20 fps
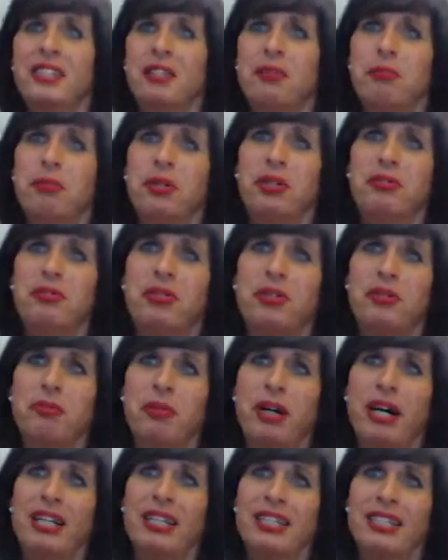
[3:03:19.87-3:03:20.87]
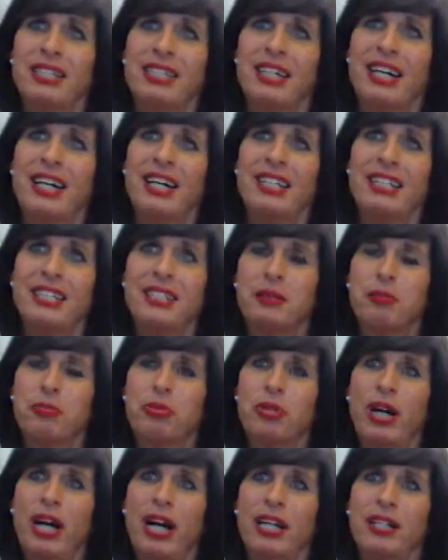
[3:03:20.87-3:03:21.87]
beautiful Molly Dolly, the
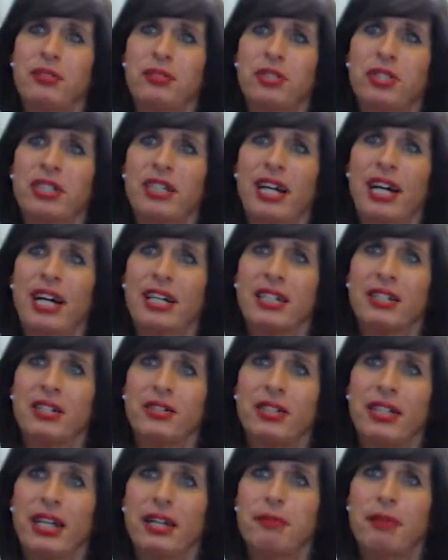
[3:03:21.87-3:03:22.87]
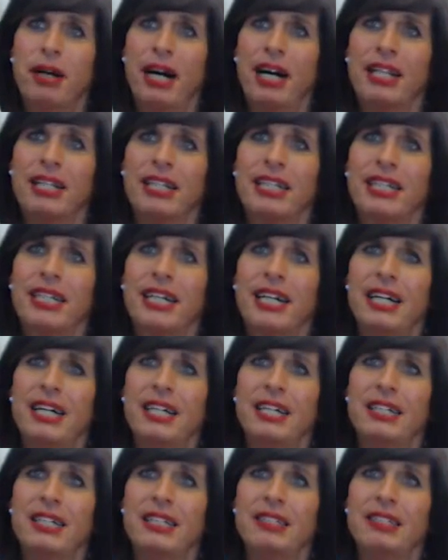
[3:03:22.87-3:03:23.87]
pride of Chicago. Yeah, Molly
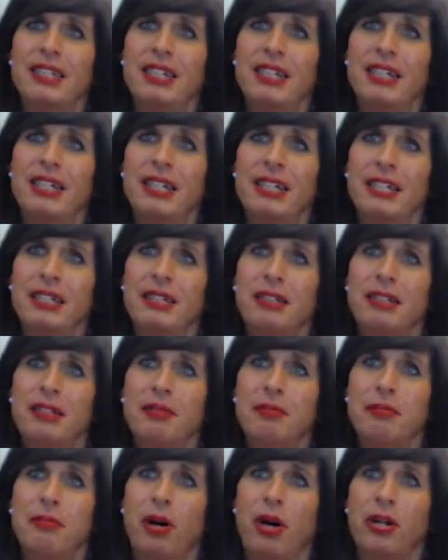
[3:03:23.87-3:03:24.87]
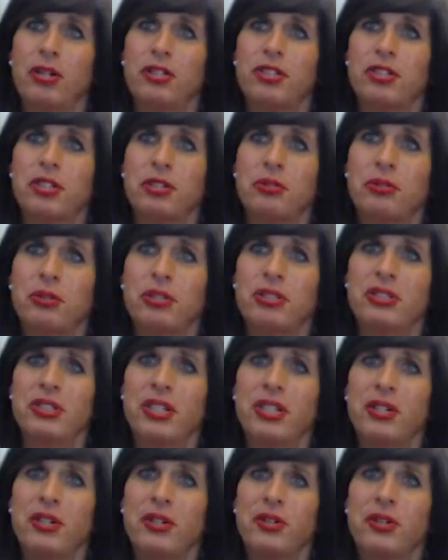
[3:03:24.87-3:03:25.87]
uh, uh, Marshall was
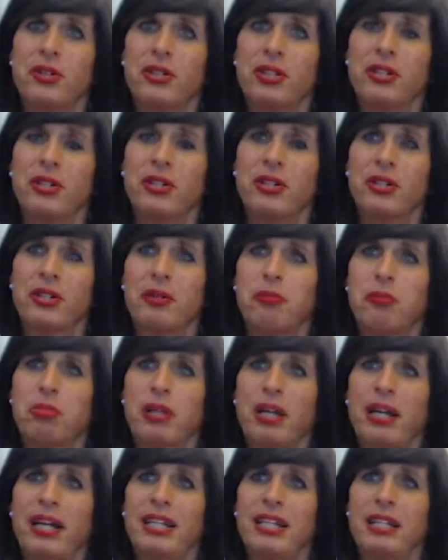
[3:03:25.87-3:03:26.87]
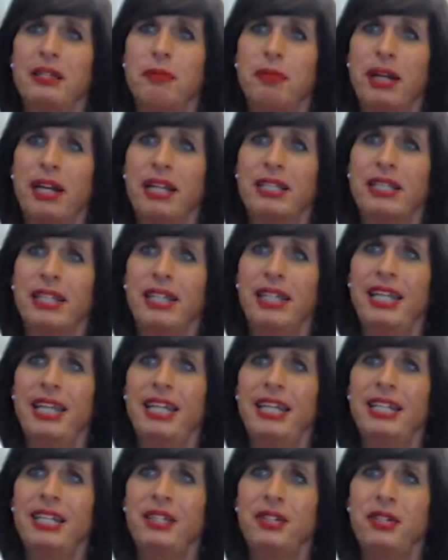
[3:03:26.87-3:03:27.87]
in earlier complaining about the
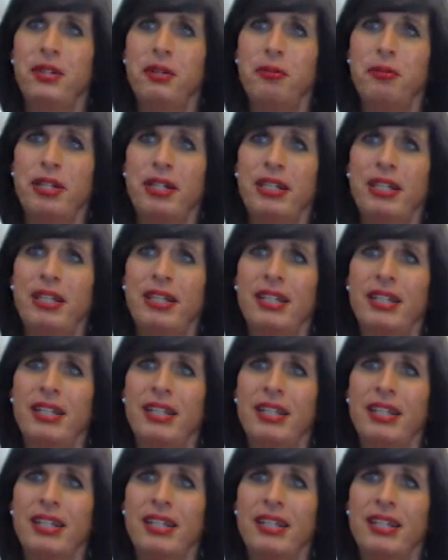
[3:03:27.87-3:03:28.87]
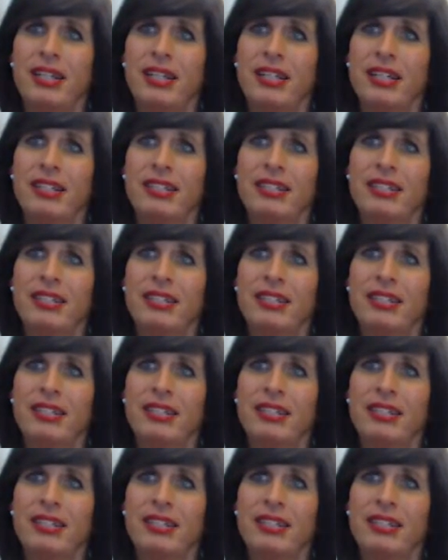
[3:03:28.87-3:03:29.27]
heat and humidity and uh,